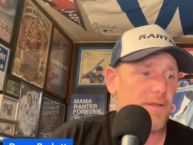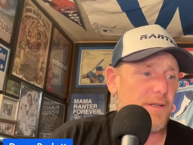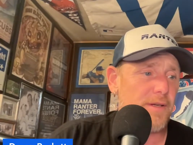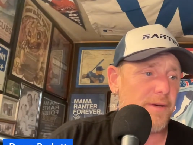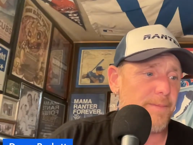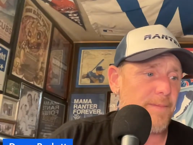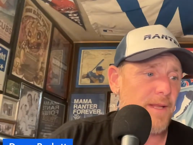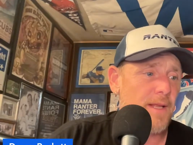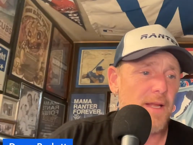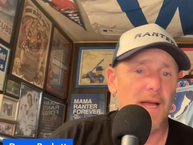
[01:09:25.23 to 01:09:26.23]

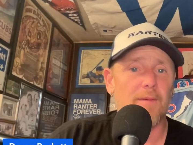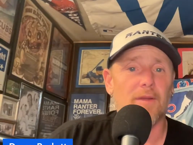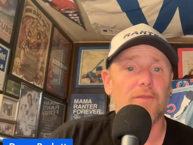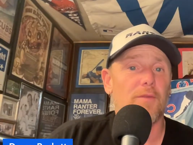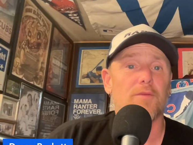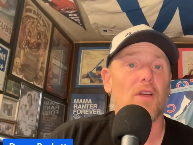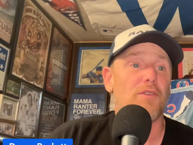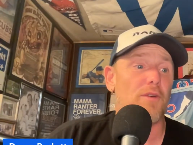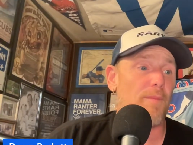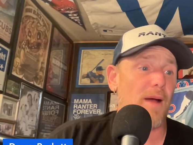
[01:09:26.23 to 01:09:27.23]
I'm just
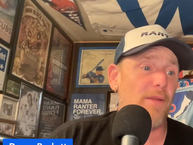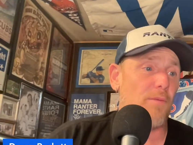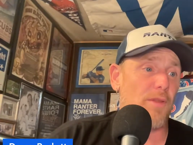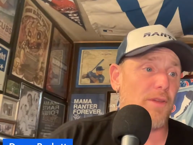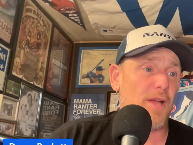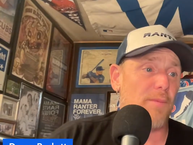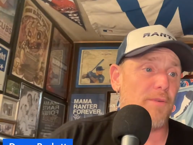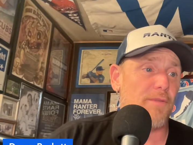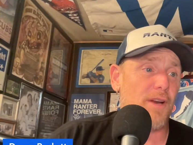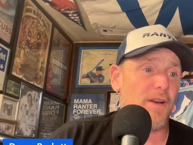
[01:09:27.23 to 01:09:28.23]
judging by what the Cubs
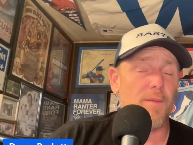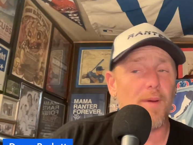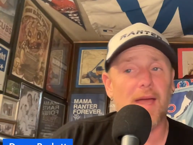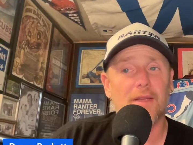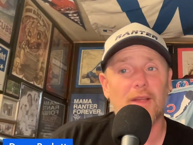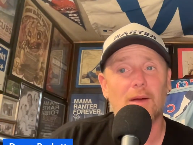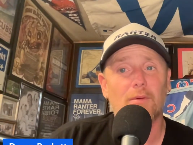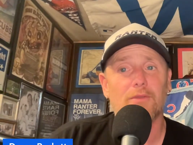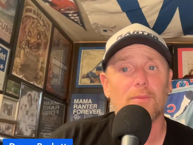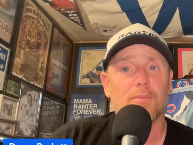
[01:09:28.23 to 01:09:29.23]
have done in the past. I
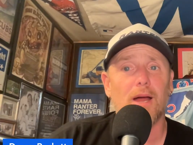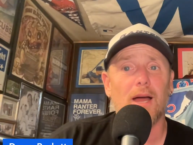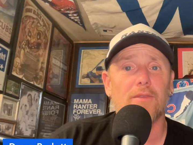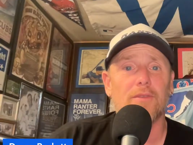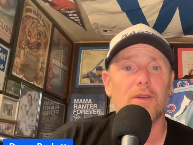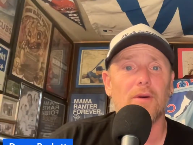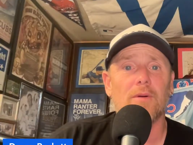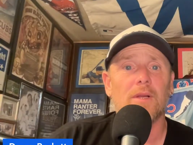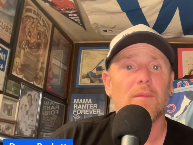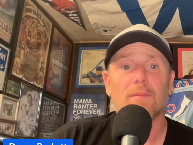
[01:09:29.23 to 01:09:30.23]
was surprised, so
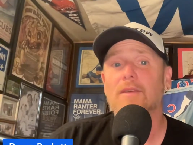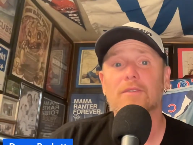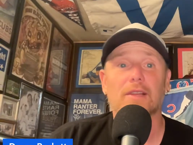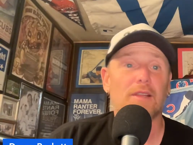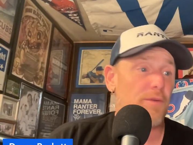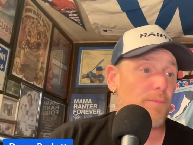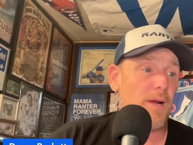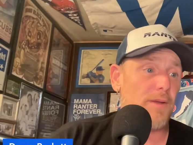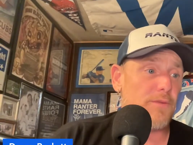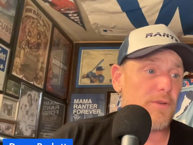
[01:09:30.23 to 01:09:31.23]
pleasantly
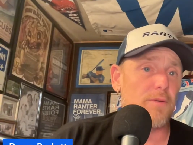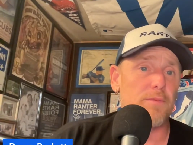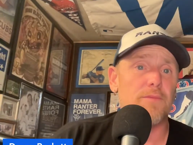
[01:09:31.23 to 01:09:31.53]
surprised too.